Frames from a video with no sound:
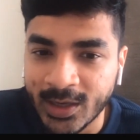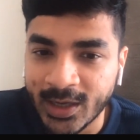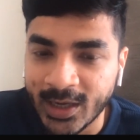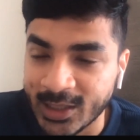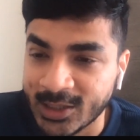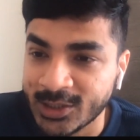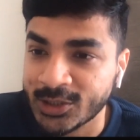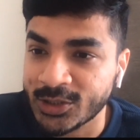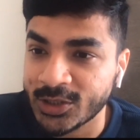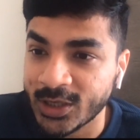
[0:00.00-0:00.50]

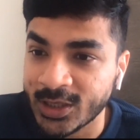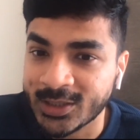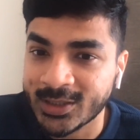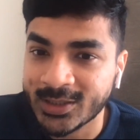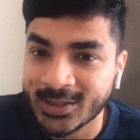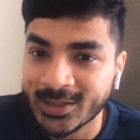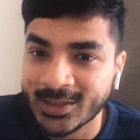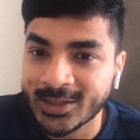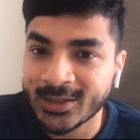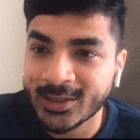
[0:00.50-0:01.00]

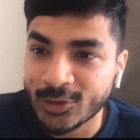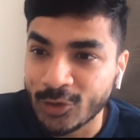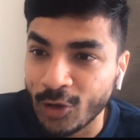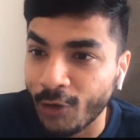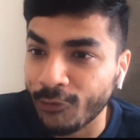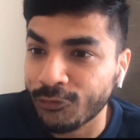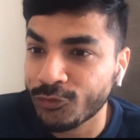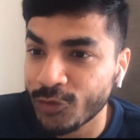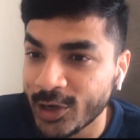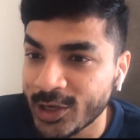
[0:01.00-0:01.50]
It's
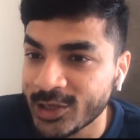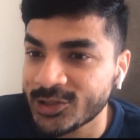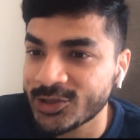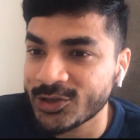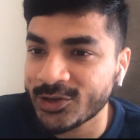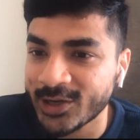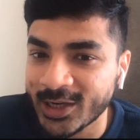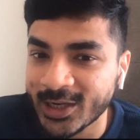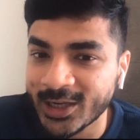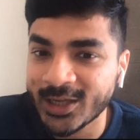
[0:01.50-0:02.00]
software
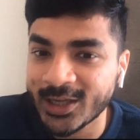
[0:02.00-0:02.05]
engineering